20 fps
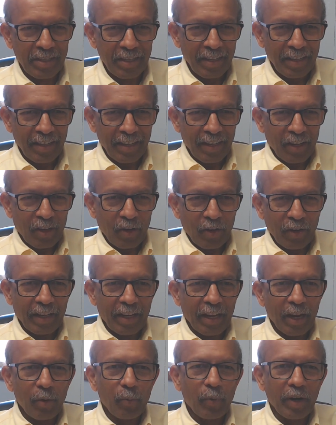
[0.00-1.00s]
okay, their
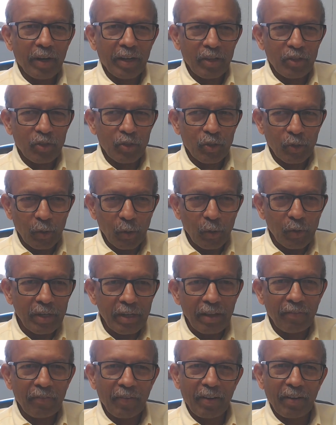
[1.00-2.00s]
work is so
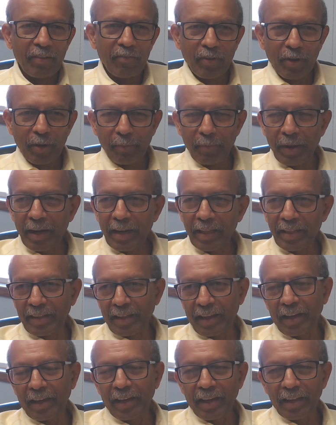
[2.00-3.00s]
different from anything in
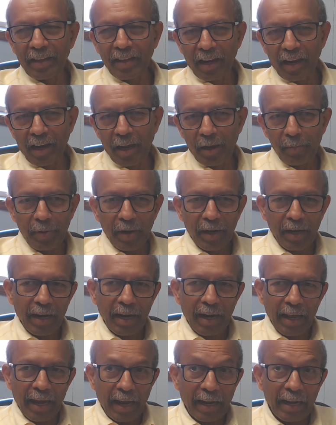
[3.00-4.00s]
the library land.
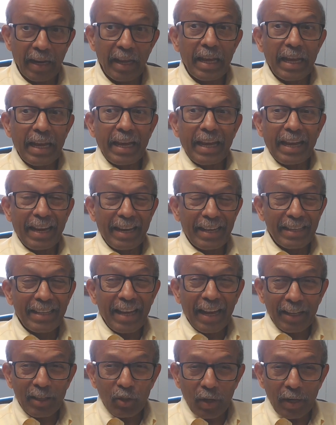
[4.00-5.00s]
It is
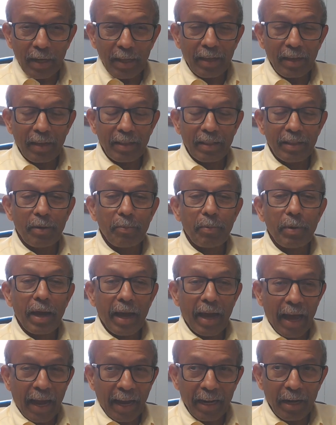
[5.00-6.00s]
actually the
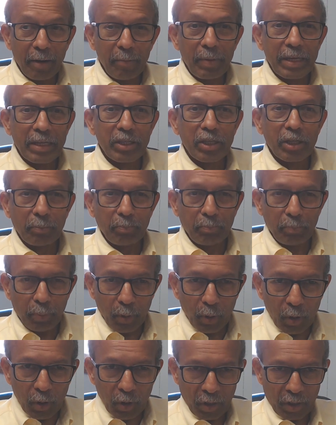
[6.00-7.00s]
academic
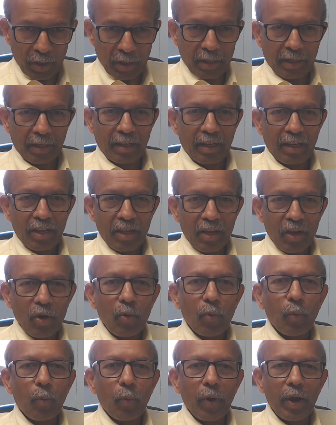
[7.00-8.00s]
support
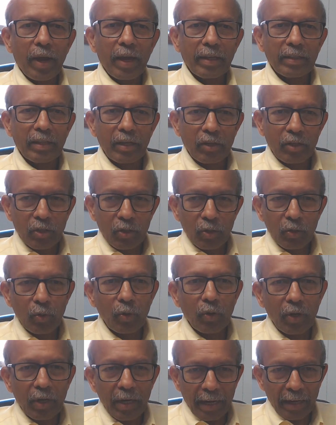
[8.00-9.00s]
where the two can
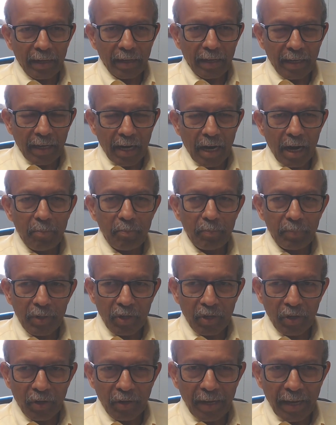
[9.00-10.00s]
come
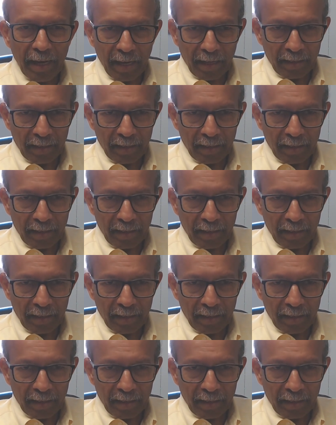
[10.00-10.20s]
together.